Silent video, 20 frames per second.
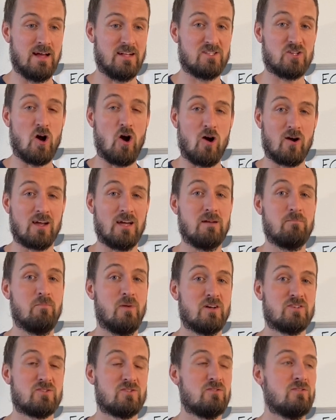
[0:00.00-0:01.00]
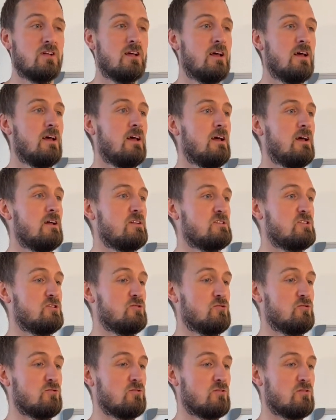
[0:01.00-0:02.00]
that target muscle
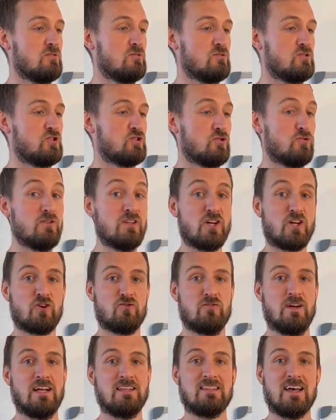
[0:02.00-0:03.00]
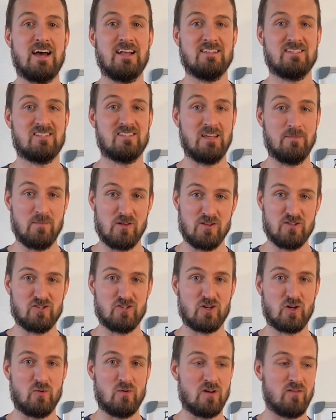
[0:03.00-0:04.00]
to truly create that stimulus
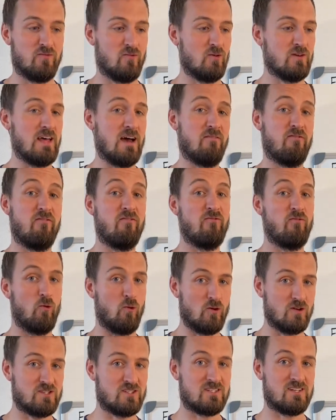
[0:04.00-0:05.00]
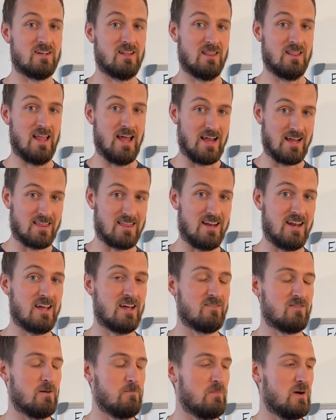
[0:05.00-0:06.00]
you're going for, that forced
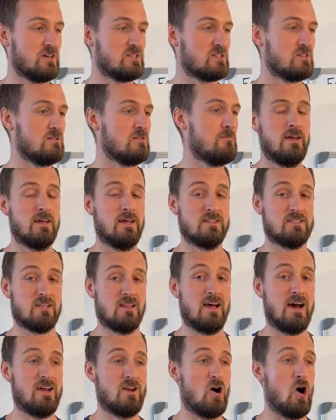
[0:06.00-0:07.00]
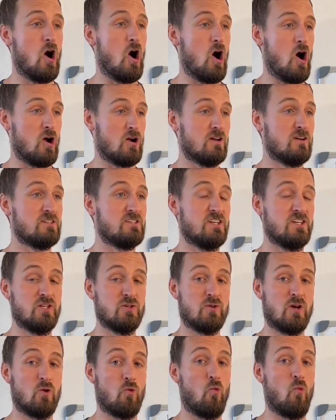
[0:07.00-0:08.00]
lengthening of the muscle, it's a lot harder to
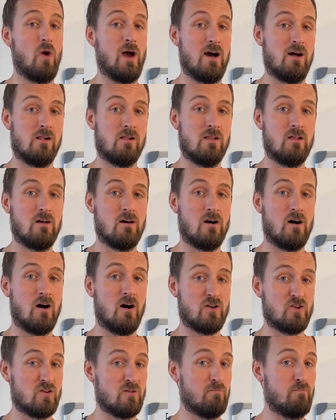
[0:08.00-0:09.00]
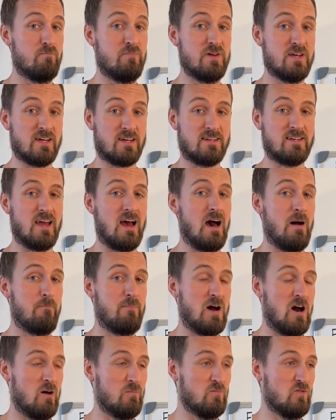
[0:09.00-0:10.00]
do it well on your big
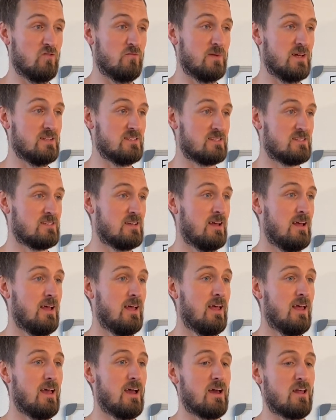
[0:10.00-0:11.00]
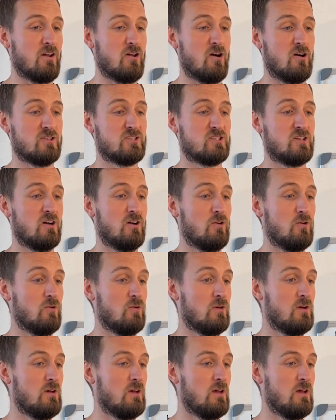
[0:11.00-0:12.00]
compound movements. And it
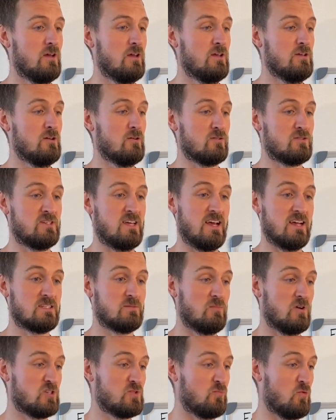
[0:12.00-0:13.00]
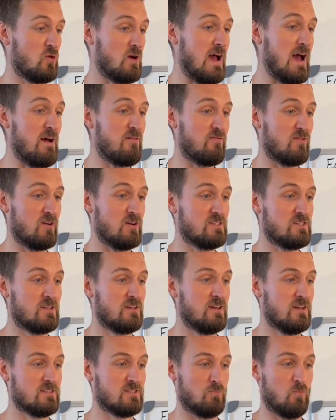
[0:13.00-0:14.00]
also, you know, takes much more effort.
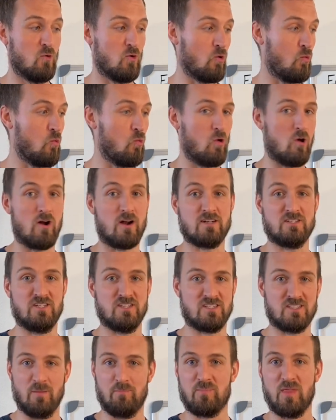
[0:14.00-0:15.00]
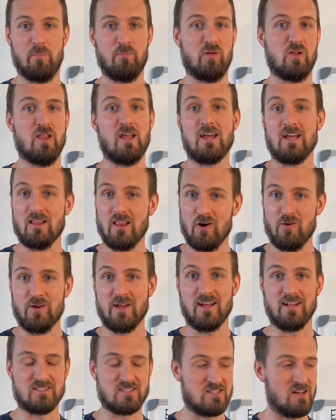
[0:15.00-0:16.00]
It's more work, just the, the plate
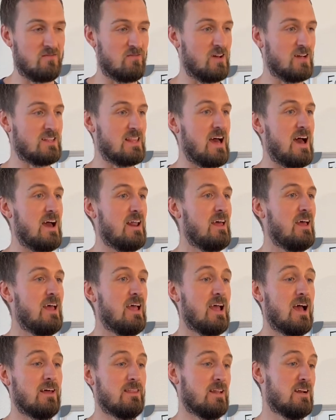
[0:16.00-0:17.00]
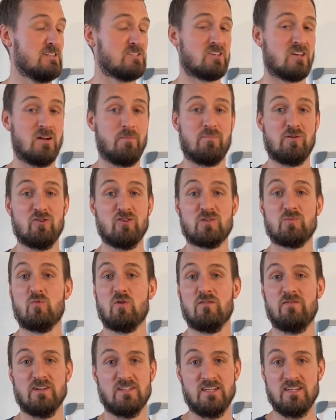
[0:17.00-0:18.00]
loading and stuff like that. And then it's going to produce
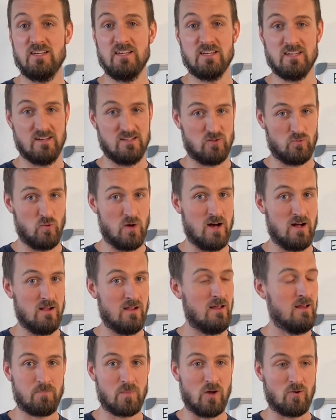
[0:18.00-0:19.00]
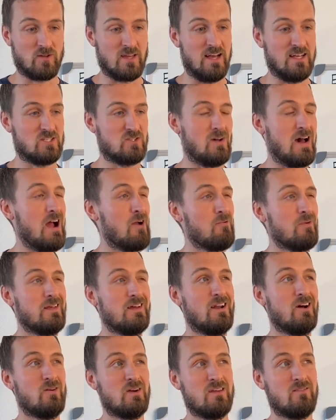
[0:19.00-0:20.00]
more fatigue as well. Okay. So I really
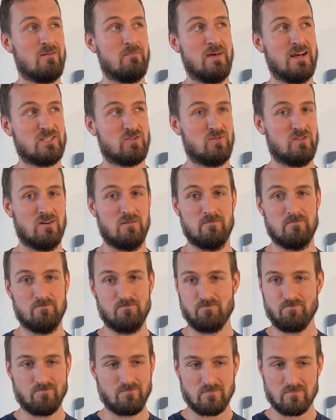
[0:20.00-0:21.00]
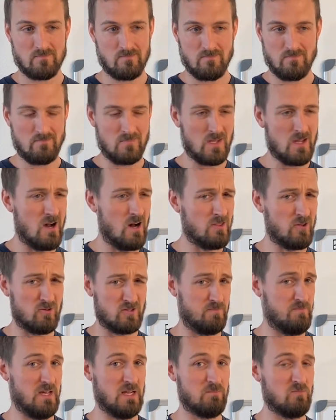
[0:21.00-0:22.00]
don't even mess with them on
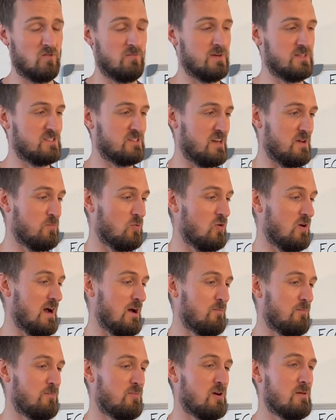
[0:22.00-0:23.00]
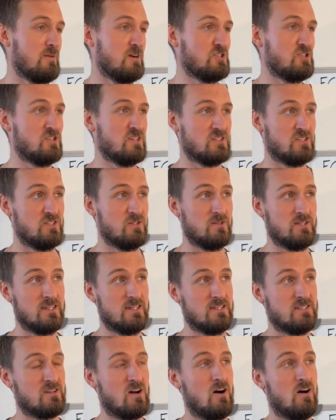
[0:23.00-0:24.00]
those big movements anymore. I pretty much just do
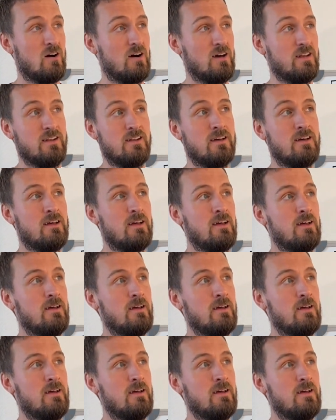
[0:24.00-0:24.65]
these on